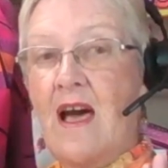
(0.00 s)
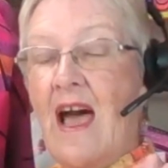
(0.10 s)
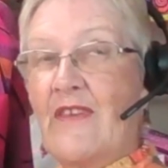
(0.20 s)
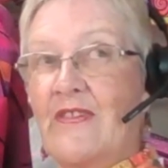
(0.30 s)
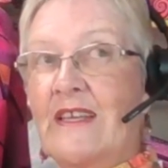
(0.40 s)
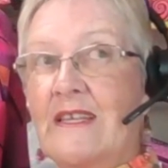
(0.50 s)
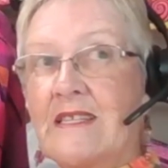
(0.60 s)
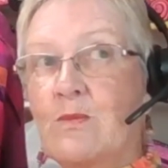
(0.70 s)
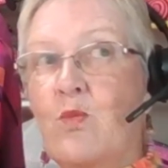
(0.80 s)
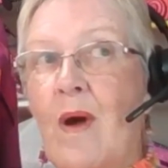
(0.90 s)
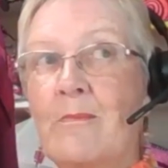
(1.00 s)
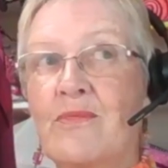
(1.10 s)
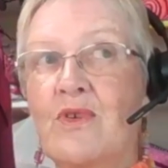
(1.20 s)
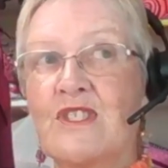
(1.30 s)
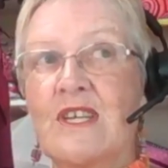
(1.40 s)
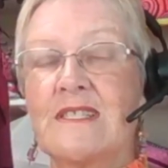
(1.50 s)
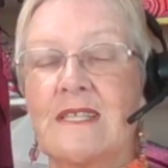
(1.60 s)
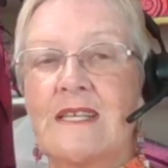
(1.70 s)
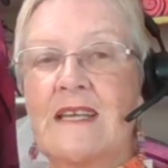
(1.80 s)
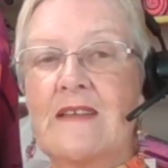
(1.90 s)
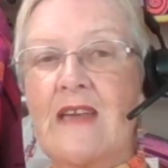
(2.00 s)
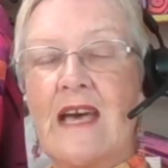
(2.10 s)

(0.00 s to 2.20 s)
I think there's one project in here that